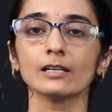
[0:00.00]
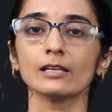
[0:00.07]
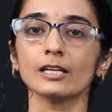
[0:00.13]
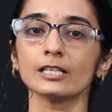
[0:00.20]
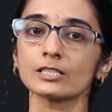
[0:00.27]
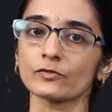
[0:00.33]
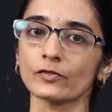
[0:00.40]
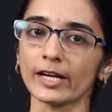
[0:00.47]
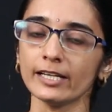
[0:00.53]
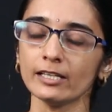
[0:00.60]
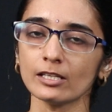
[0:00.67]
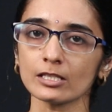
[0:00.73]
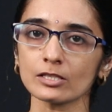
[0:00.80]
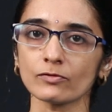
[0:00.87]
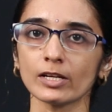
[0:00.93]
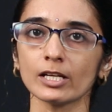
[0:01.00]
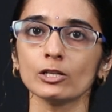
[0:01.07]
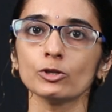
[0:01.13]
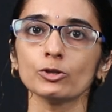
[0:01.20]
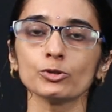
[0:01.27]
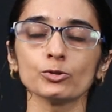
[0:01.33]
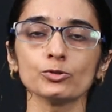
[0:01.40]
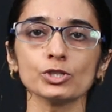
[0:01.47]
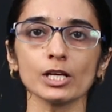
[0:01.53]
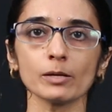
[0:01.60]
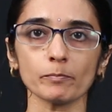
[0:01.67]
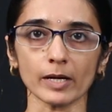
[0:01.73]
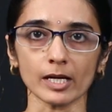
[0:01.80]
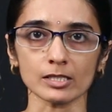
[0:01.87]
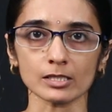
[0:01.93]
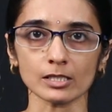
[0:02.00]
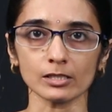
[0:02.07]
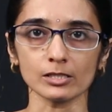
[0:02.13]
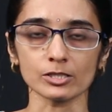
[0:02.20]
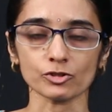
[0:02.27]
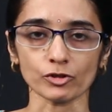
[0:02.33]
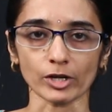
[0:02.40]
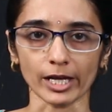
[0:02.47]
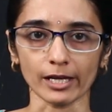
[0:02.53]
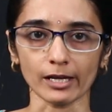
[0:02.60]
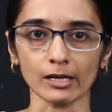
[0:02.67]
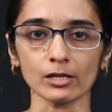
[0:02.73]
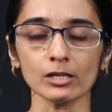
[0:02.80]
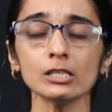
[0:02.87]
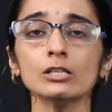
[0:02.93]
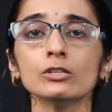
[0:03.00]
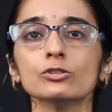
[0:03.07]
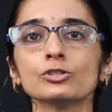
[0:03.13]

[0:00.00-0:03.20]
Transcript: Let's find this value using Pascal's triangle.